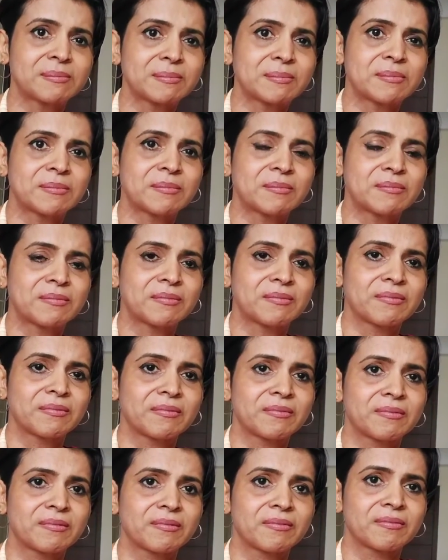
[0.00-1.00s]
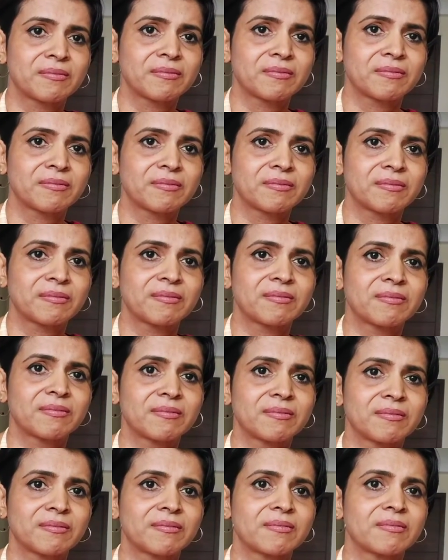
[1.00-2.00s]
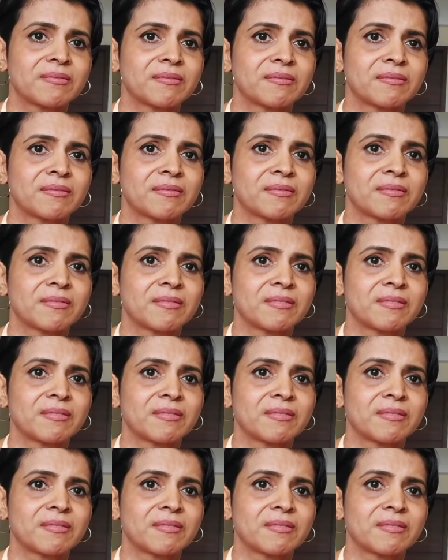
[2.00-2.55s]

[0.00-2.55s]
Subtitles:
(not speaking)